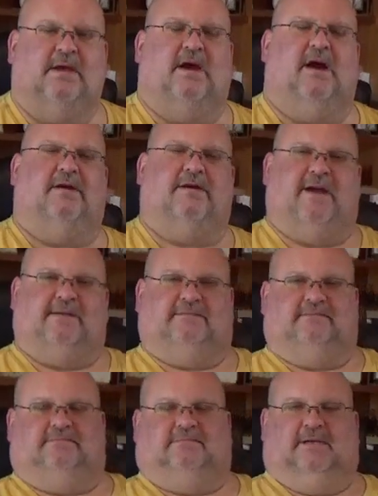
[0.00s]
Alright,
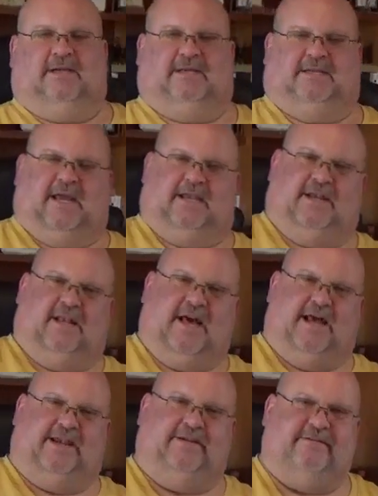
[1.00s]

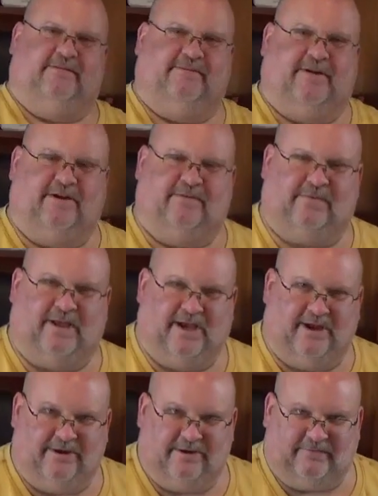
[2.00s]
Danielati, Firefly
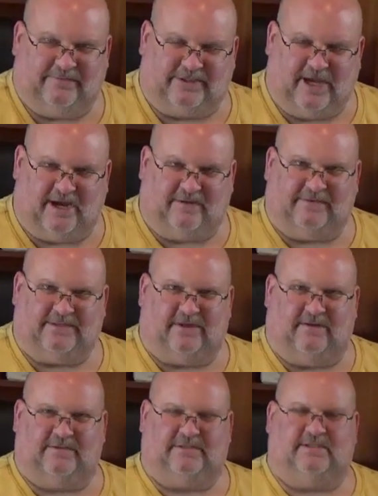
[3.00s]
Aerial Photography
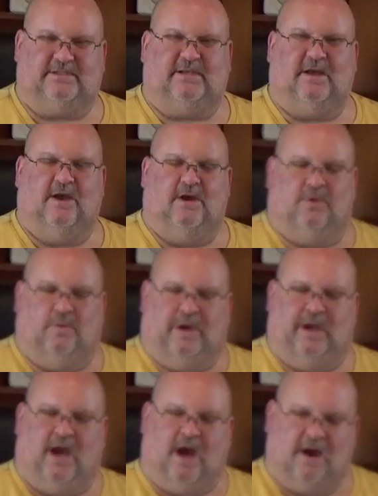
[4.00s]
Services.
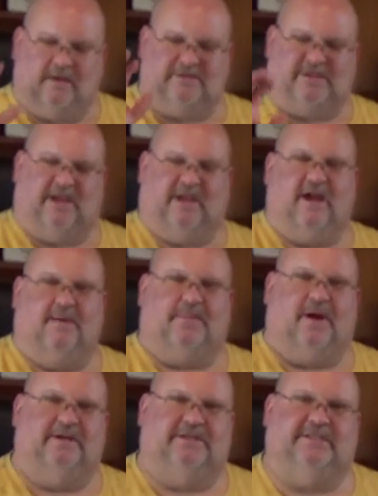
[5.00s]
We are setting up
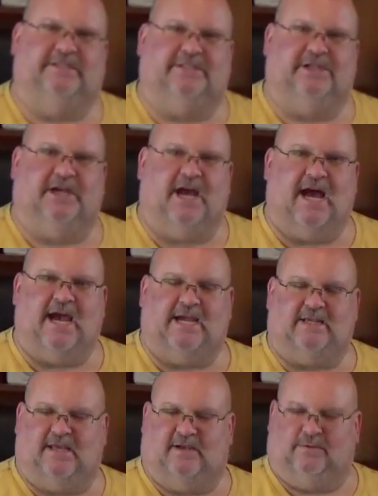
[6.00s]
our
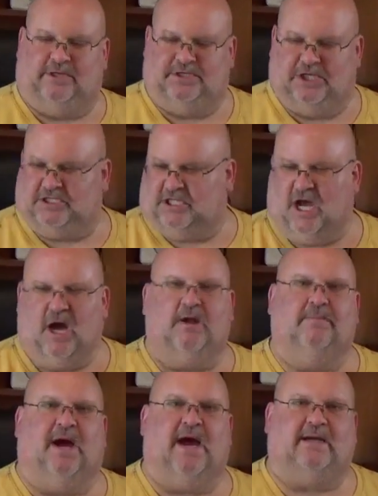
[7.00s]
DJI that we just
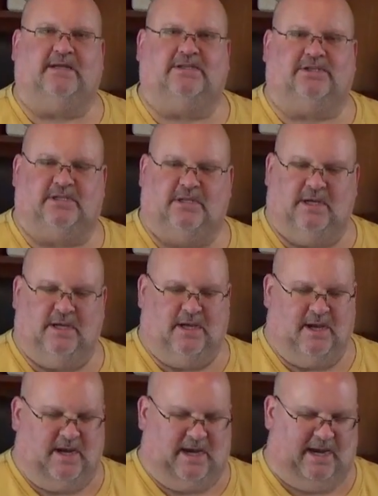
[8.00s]
unboxed,
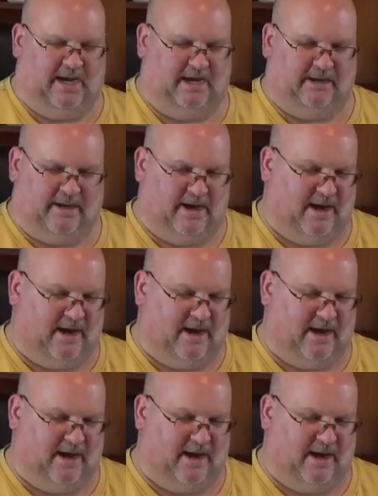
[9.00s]
and